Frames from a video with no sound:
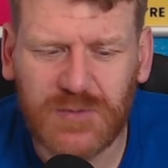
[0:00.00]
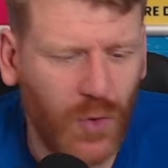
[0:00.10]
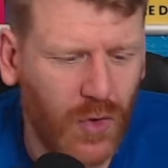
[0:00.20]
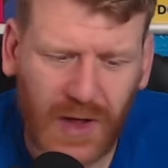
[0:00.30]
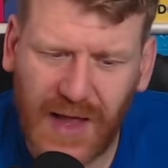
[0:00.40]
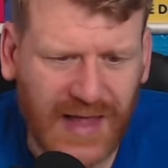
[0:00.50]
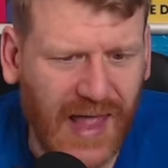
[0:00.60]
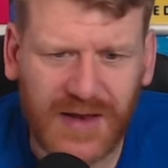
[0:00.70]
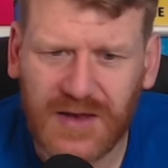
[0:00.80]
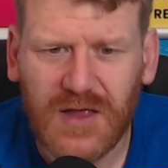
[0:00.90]
but
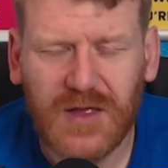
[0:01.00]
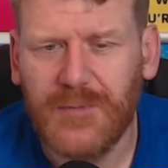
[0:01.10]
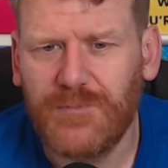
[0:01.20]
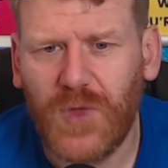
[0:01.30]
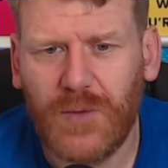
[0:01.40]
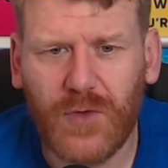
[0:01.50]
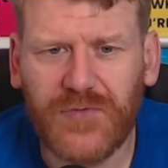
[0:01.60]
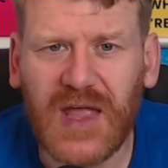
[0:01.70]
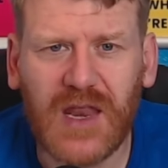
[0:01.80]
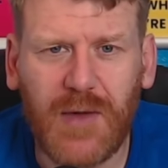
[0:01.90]
again, I'm not
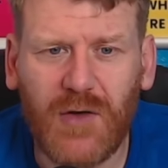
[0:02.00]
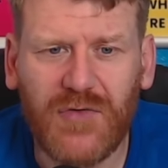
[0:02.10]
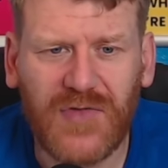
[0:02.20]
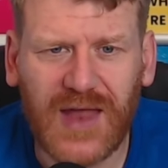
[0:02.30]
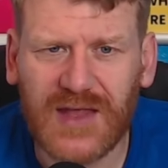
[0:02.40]
digging him out for that.